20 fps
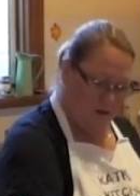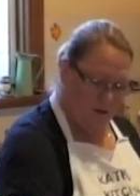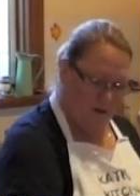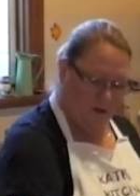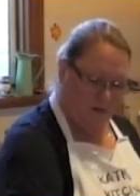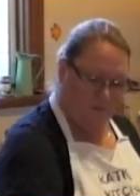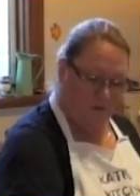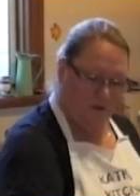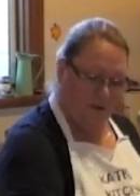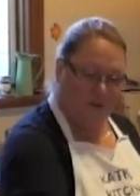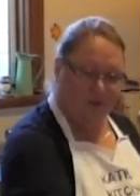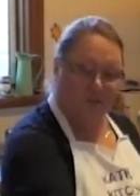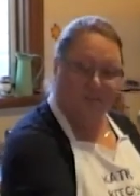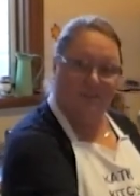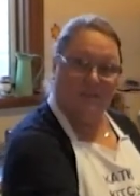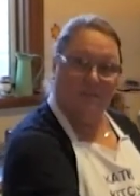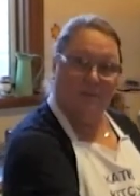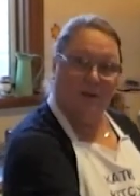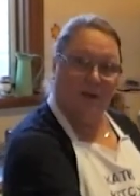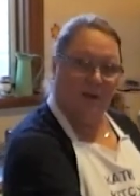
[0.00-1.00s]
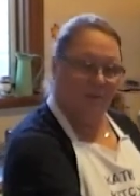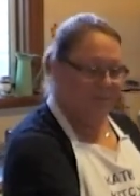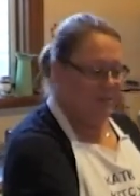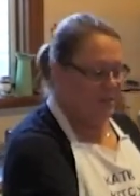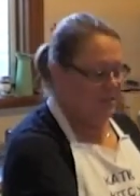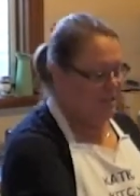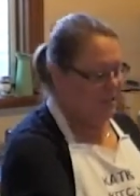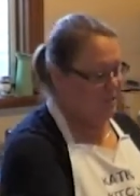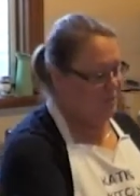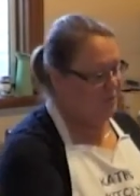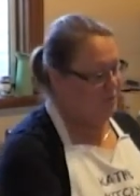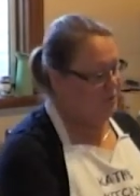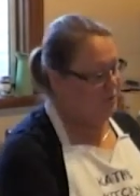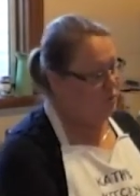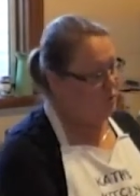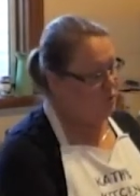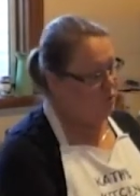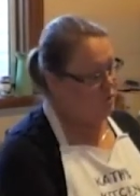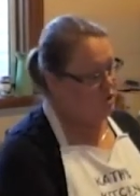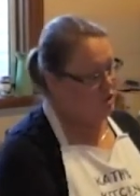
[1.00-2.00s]
And by using the papers, there's
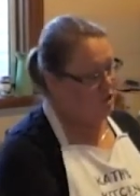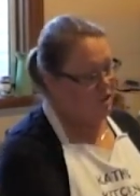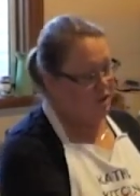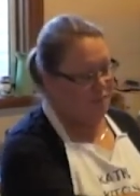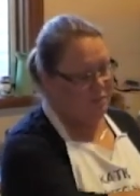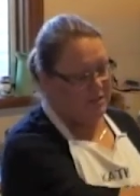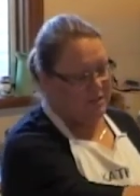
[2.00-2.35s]
minimal washing up.